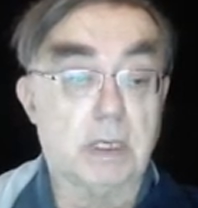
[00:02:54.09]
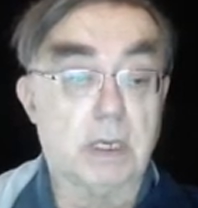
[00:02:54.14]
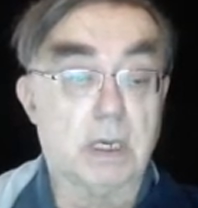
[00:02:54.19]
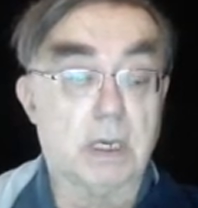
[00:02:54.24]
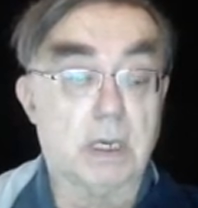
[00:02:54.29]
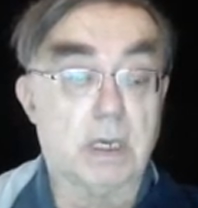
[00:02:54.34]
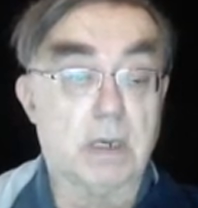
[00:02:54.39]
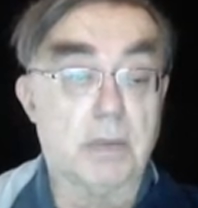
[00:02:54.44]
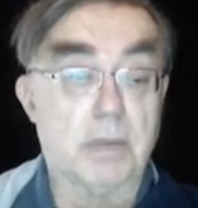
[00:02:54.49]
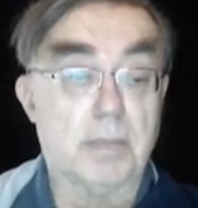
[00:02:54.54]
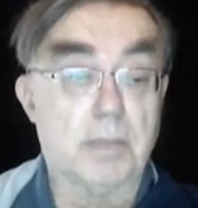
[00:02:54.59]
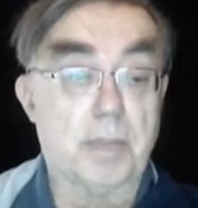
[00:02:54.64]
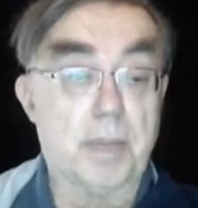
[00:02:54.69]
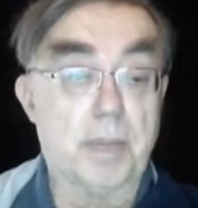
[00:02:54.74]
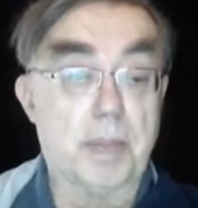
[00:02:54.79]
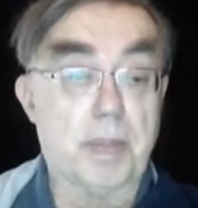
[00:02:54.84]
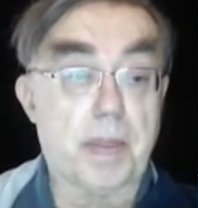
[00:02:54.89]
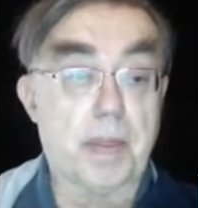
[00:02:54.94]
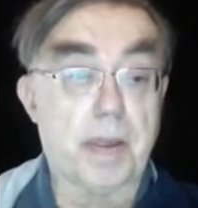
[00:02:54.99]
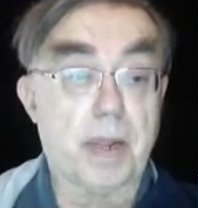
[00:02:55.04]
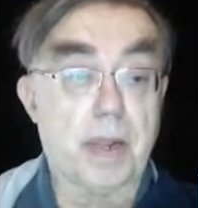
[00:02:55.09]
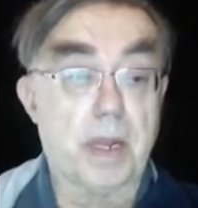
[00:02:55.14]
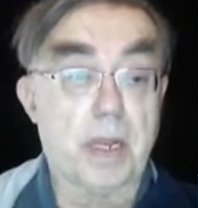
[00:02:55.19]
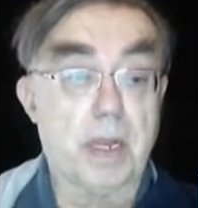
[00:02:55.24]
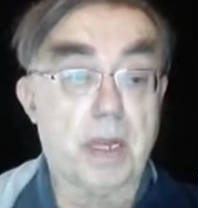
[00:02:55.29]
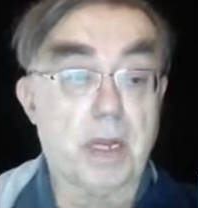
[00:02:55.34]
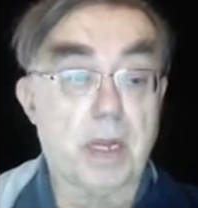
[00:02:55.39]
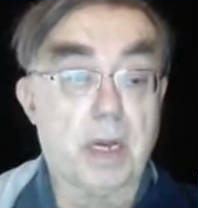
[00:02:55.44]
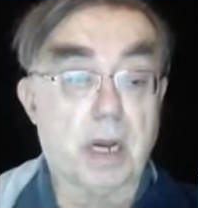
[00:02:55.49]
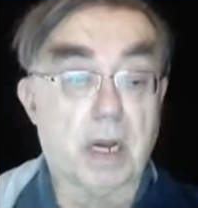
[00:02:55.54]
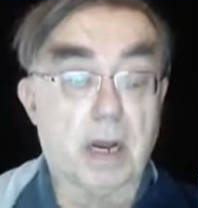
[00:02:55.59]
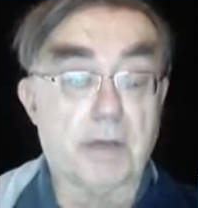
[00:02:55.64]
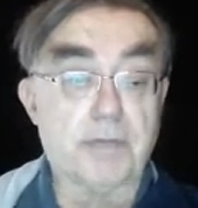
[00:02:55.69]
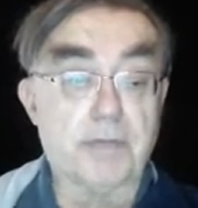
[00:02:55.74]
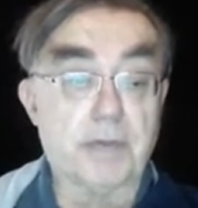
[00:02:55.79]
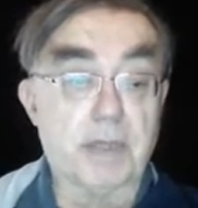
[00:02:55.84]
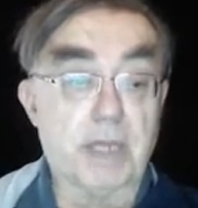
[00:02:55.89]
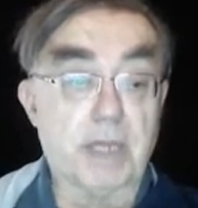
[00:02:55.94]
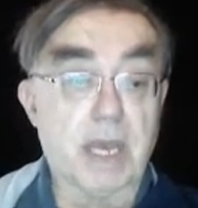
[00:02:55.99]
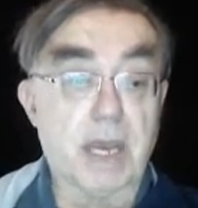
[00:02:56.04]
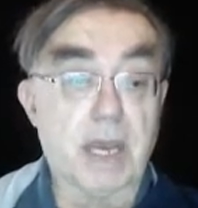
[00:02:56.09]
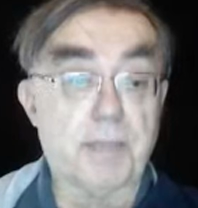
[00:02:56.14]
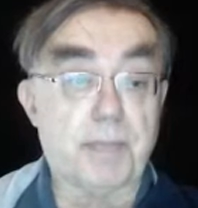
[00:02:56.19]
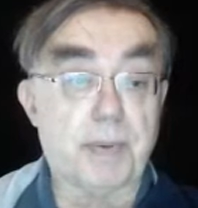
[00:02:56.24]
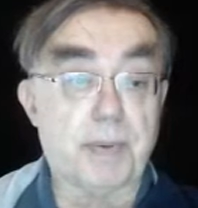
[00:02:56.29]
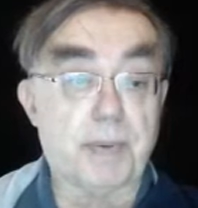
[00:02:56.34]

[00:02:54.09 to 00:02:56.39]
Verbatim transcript: Um, after that,